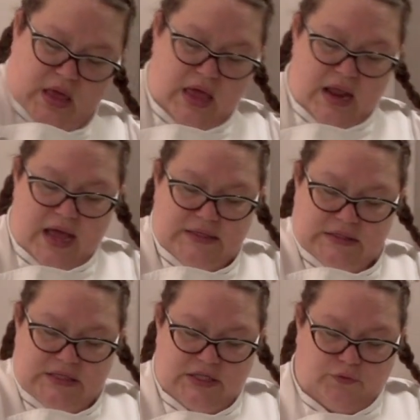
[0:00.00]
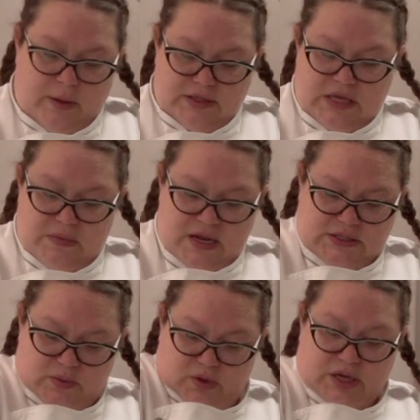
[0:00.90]
And as it sits for about 10
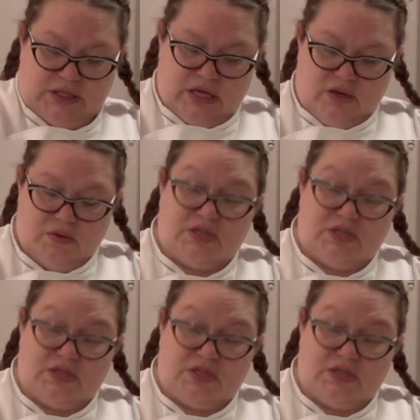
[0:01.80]
minutes, it will continue